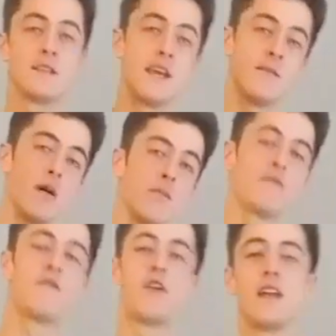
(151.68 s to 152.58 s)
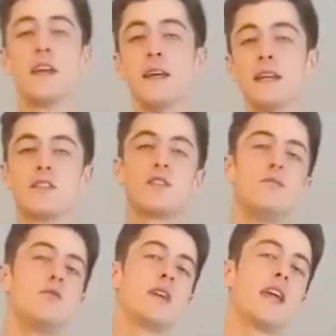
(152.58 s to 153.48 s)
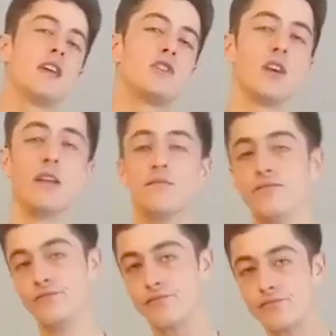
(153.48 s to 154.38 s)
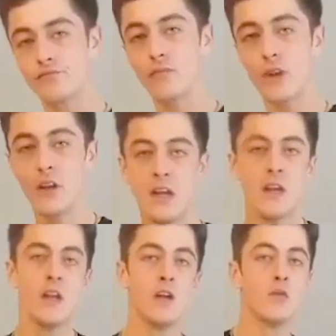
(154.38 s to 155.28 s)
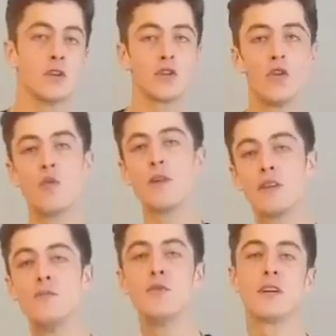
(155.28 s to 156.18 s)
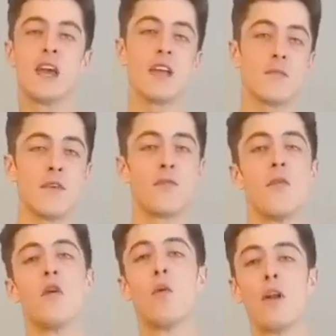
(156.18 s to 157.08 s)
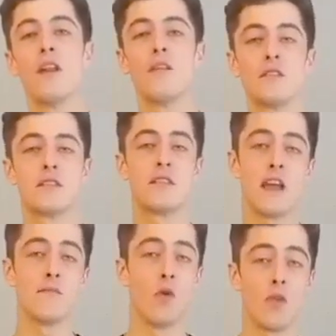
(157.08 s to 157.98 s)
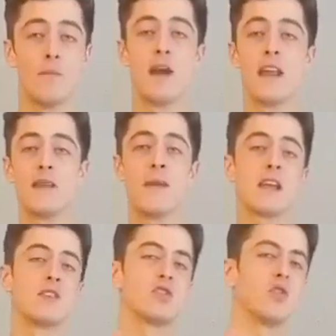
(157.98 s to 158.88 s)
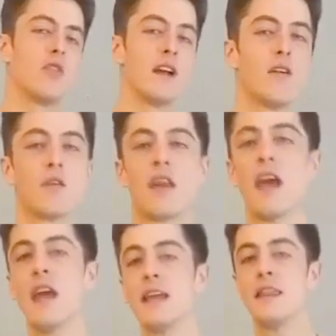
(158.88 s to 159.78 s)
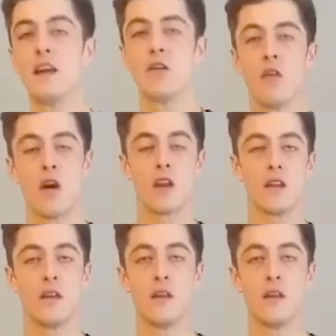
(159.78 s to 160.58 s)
Tip number three is communication. We should all be communicating with one another today more than many, making sure they're okay and they're alright,